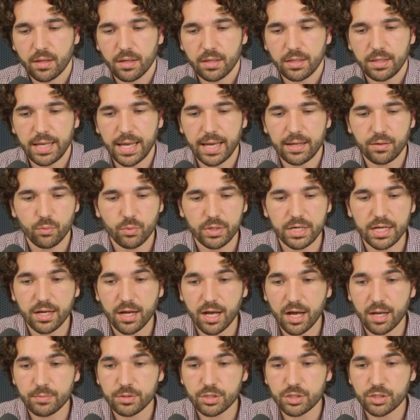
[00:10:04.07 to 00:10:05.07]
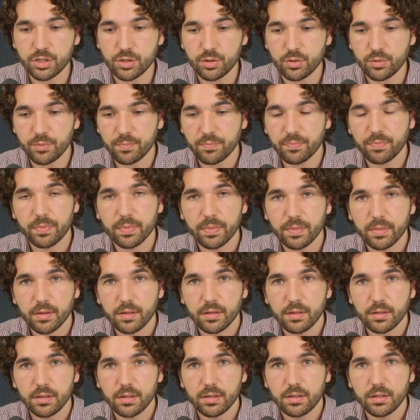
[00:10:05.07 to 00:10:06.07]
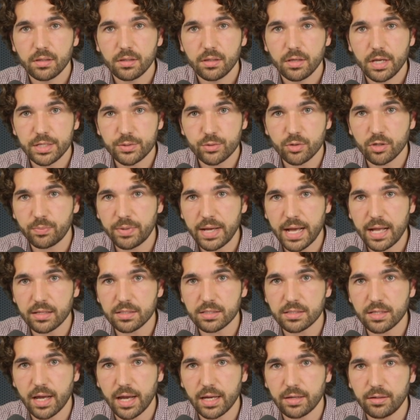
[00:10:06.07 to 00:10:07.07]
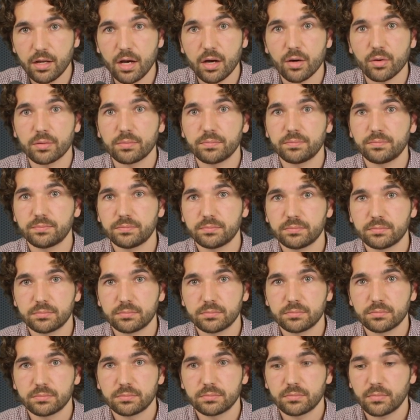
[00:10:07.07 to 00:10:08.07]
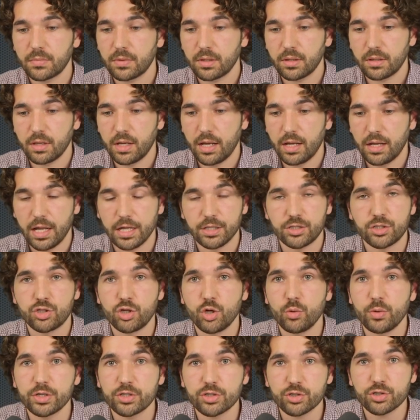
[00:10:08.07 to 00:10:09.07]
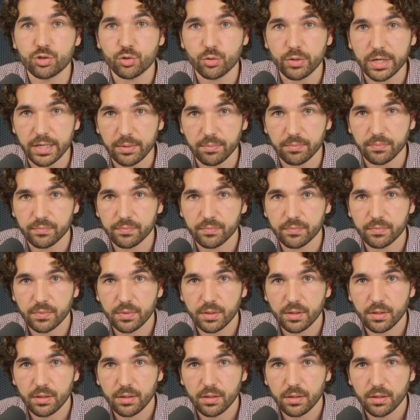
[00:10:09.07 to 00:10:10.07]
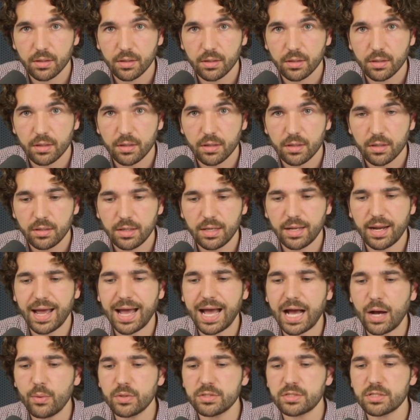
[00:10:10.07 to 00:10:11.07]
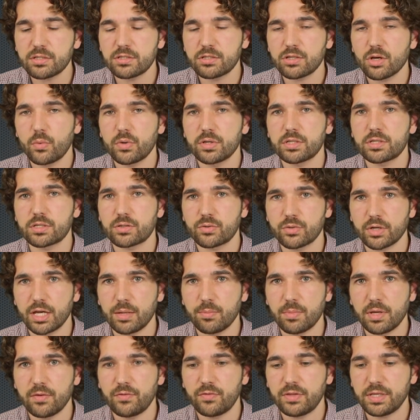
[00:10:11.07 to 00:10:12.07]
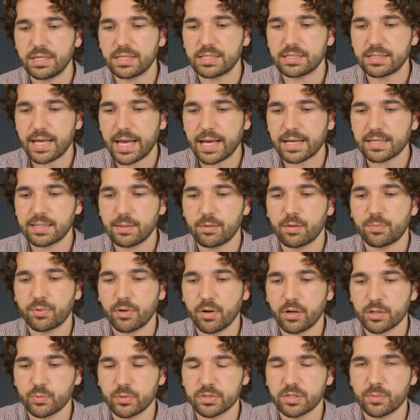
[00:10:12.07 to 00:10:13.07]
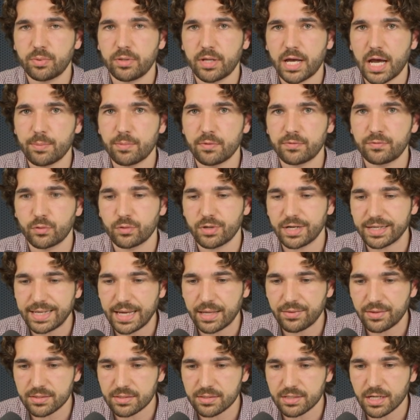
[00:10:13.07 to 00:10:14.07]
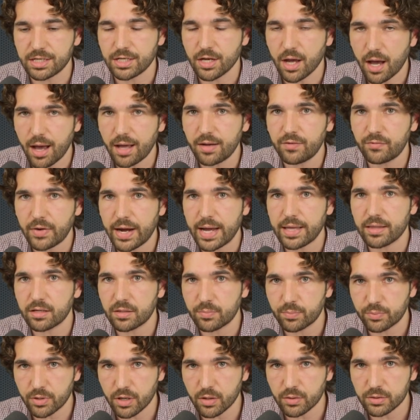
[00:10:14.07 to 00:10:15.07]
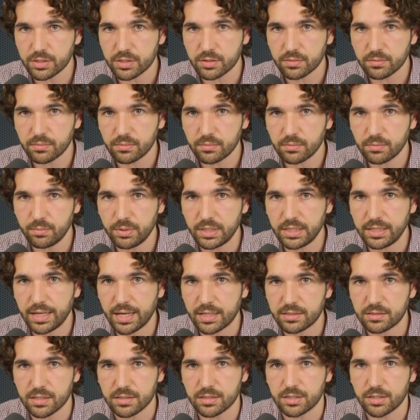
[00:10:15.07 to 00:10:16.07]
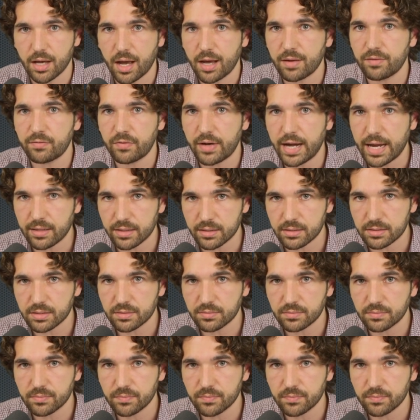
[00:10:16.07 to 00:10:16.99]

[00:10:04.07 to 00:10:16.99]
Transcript: Yet when it comes to Israel-Palestine, no. It's too extreme. Yet how is it so extreme if the exact same approach was applied before? Again, this is a non-violent approach. BDS is non-violent.